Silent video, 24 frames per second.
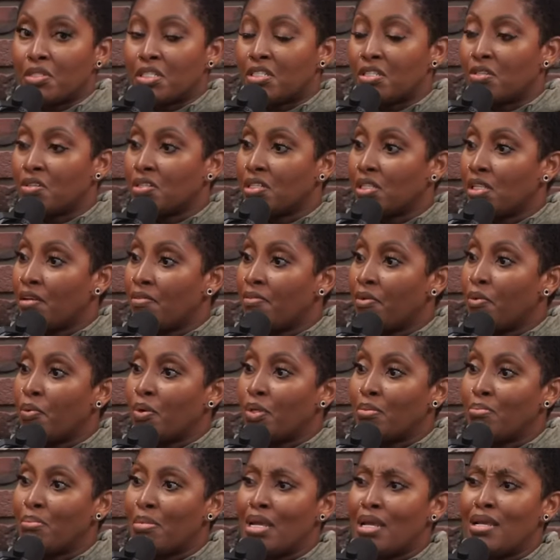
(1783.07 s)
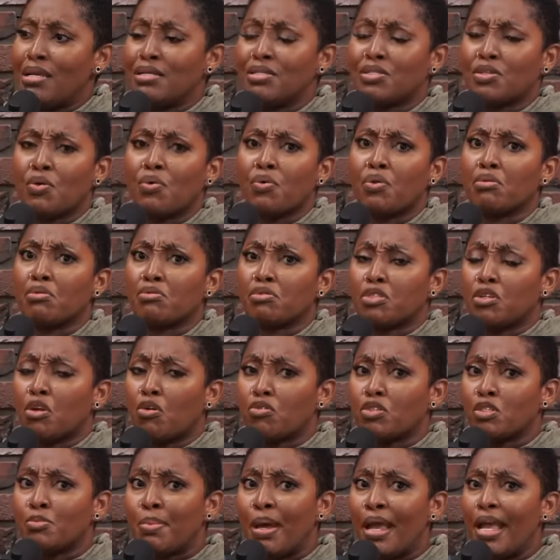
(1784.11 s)
were still living with me, so there was
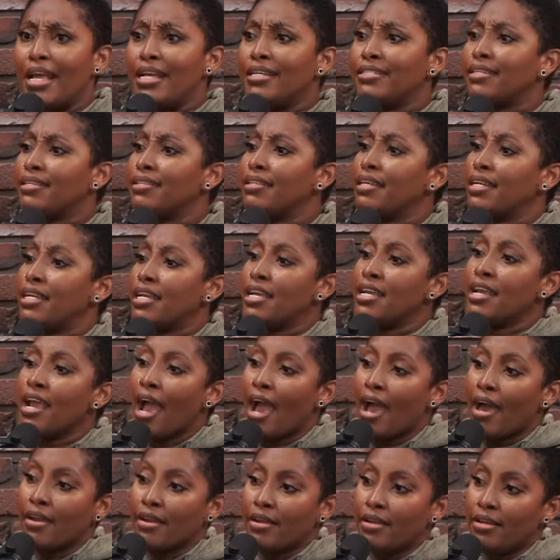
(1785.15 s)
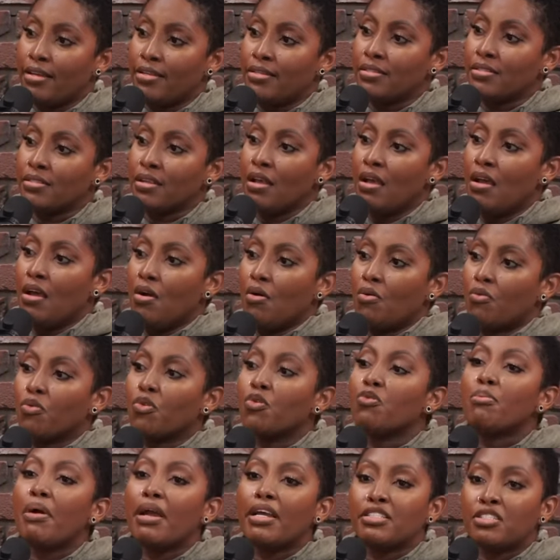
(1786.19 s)
no space. And then he had his
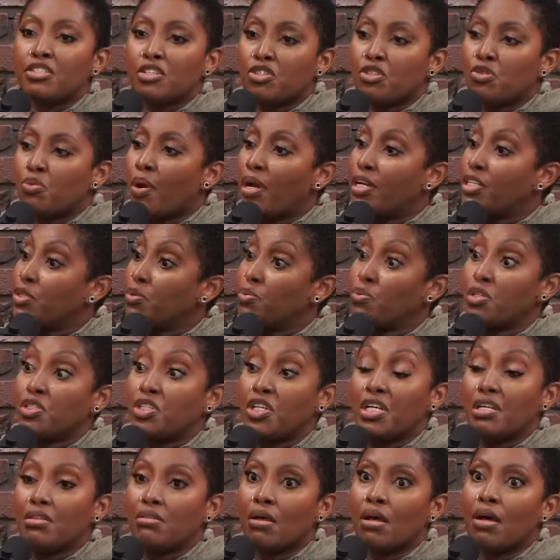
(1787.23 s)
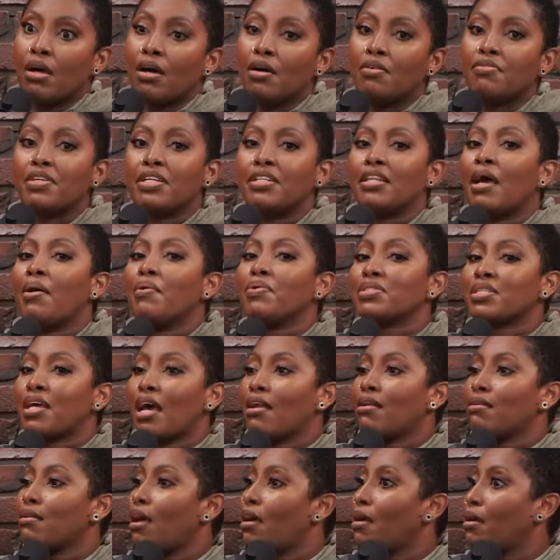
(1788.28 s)
roommate situation, which he loved, and that was
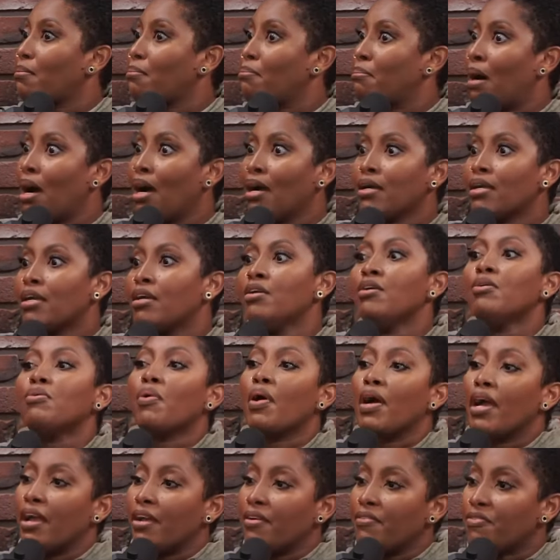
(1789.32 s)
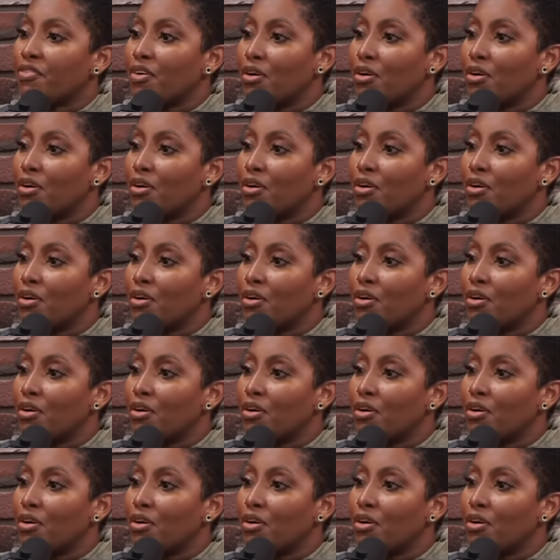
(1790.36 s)
kind of like my getaway